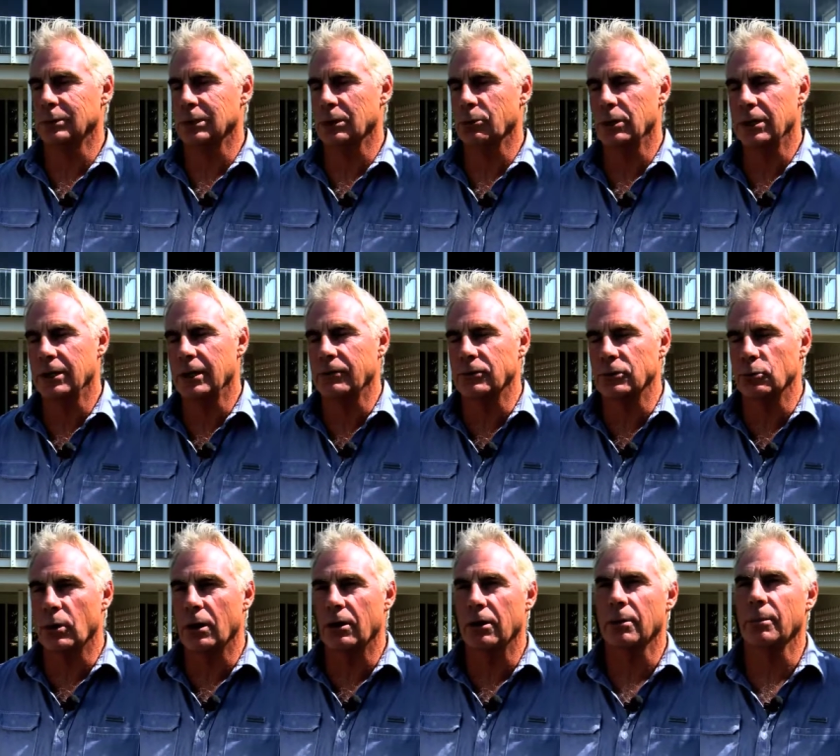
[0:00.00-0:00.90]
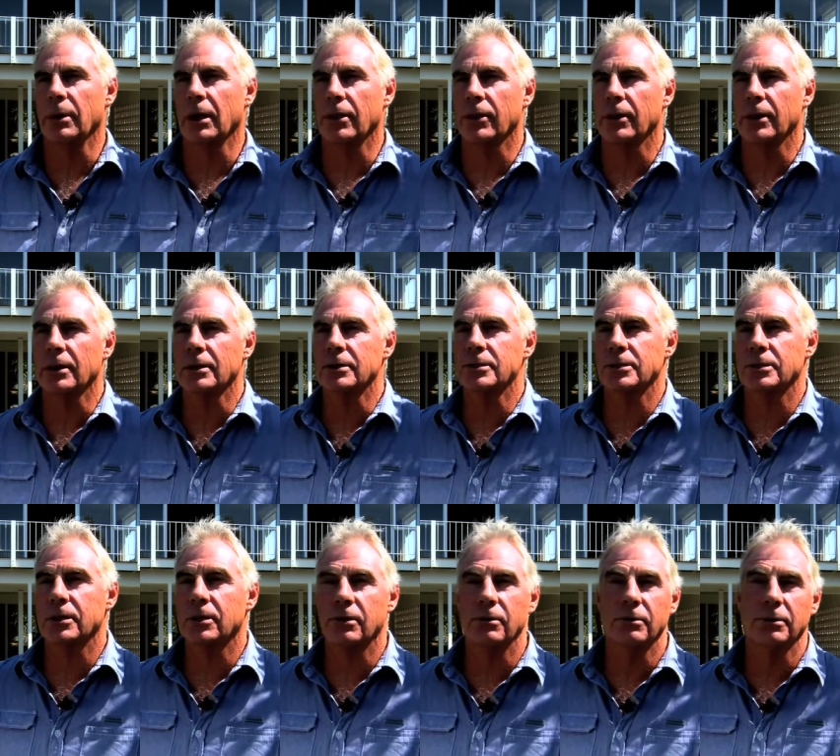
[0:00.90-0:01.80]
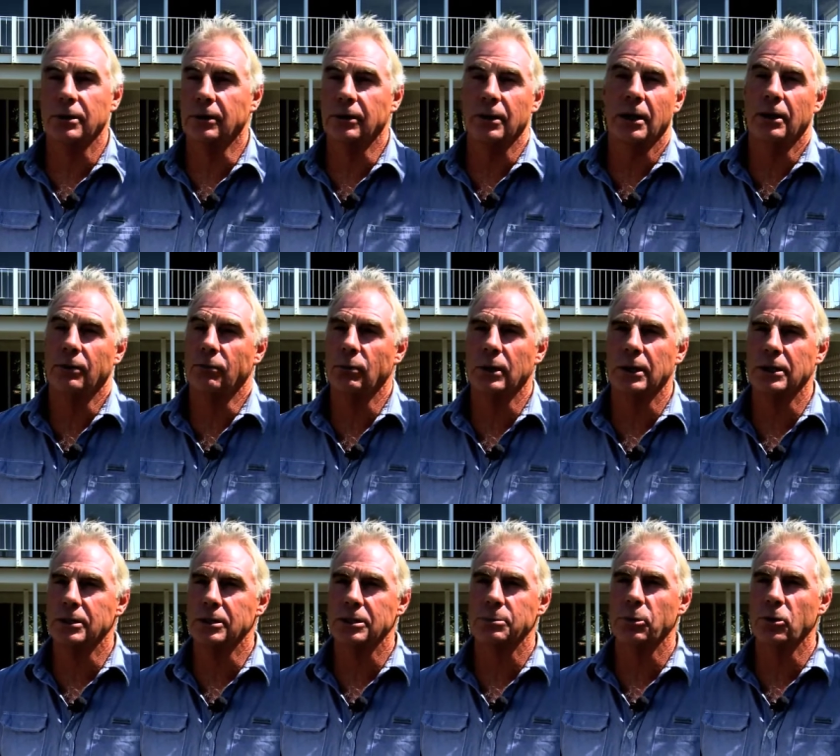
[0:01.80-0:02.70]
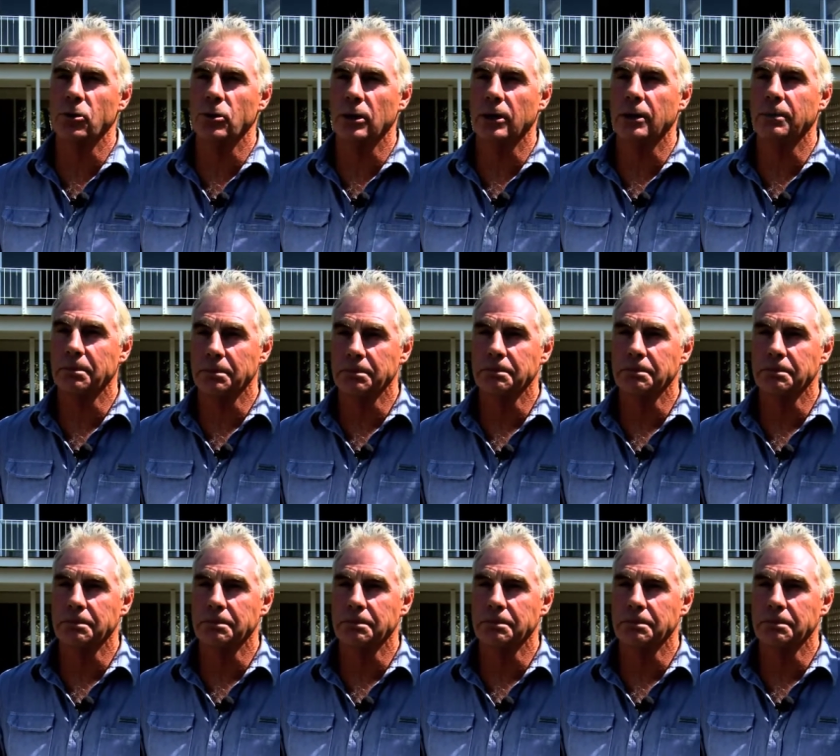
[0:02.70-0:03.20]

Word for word: so we didn't have to worry about things so it went smoothly.